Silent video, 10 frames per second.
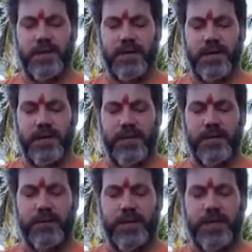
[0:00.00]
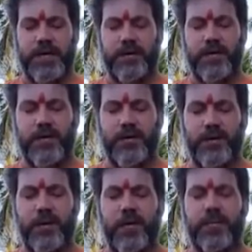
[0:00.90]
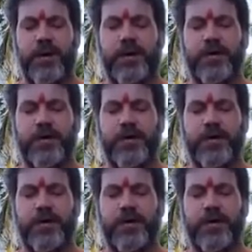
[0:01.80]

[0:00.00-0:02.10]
Let your mind go to the lower part of